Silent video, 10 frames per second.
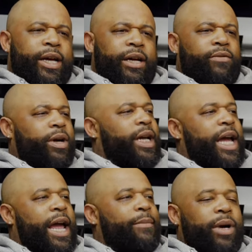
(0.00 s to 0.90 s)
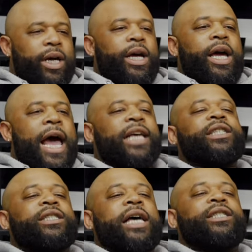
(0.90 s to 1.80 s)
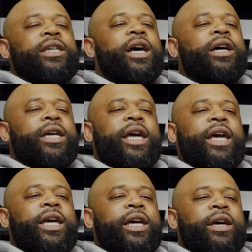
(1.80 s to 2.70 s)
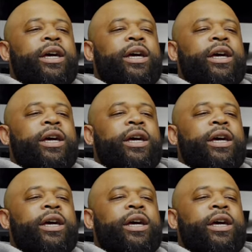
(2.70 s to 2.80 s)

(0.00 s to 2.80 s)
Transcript: It wasn't a gang. But so, as a young kid,